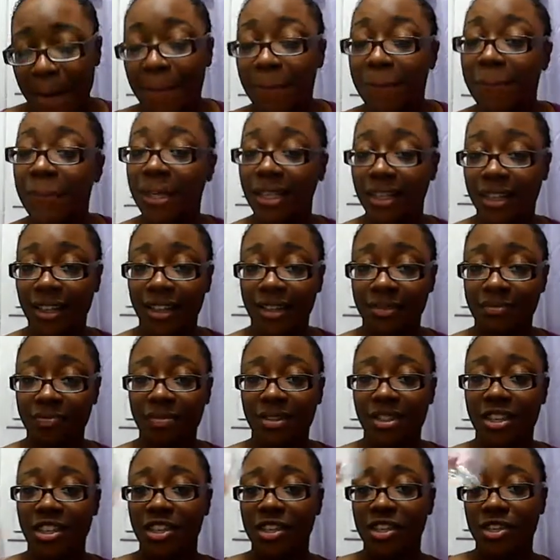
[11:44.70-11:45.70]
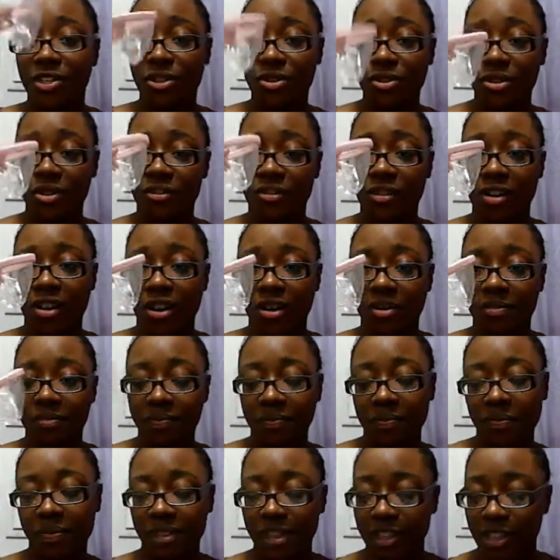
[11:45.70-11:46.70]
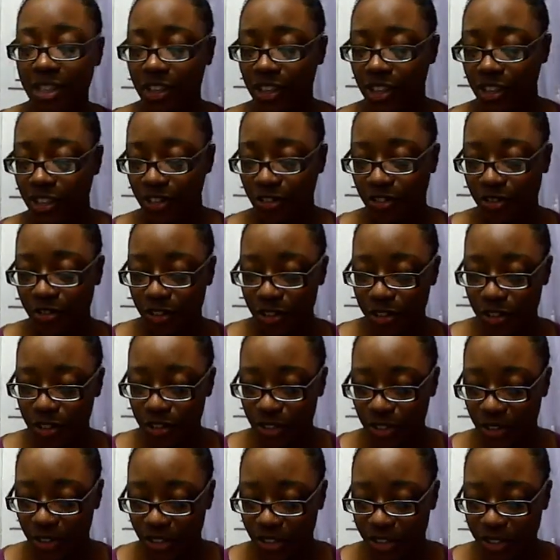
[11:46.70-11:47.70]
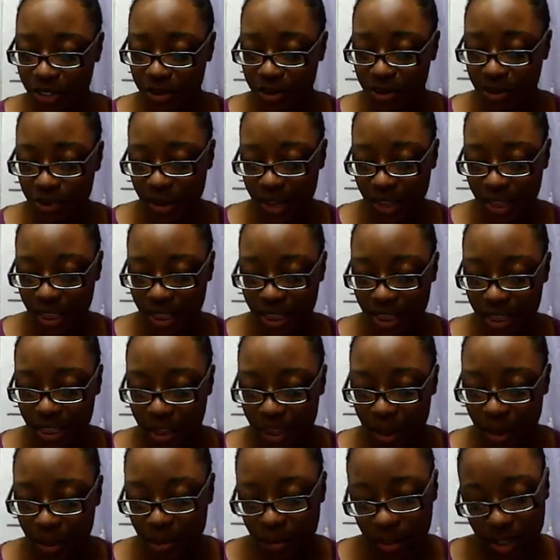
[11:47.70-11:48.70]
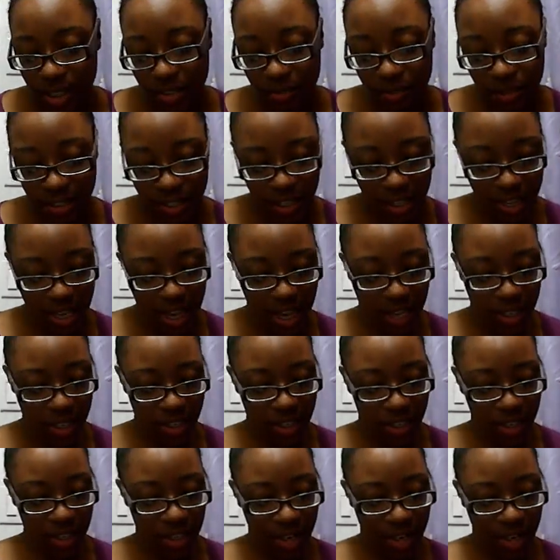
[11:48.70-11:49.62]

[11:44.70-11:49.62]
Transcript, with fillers: But yeah, this is SoftCup. This is Real Talk with Miss Sophisticated